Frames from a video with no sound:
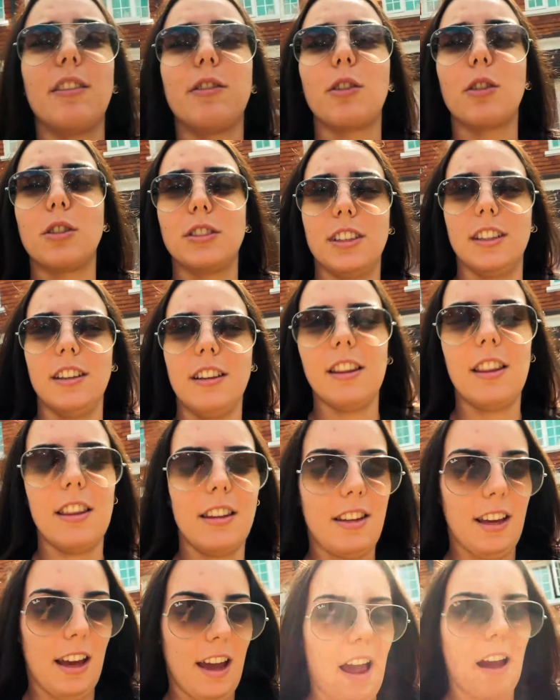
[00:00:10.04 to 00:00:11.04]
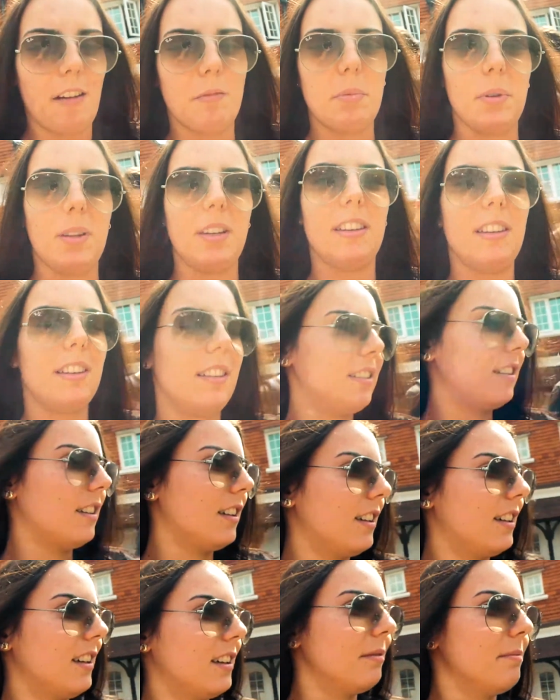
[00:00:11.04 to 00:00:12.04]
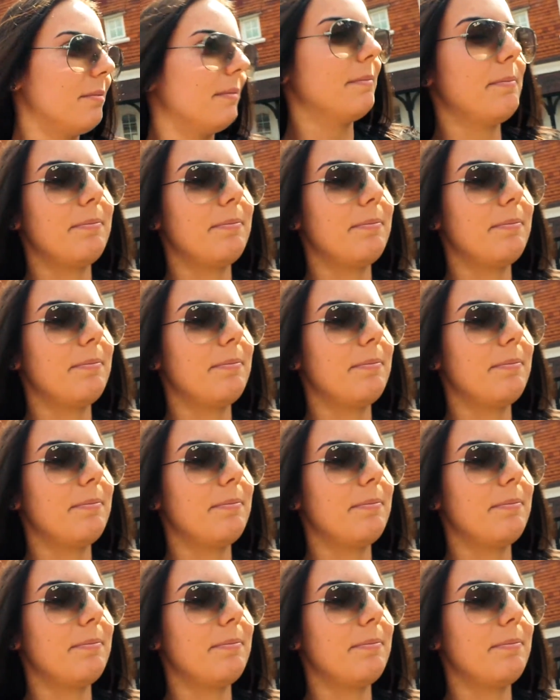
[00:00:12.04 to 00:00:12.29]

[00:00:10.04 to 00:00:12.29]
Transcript: 14th, yeah. I've been. Um,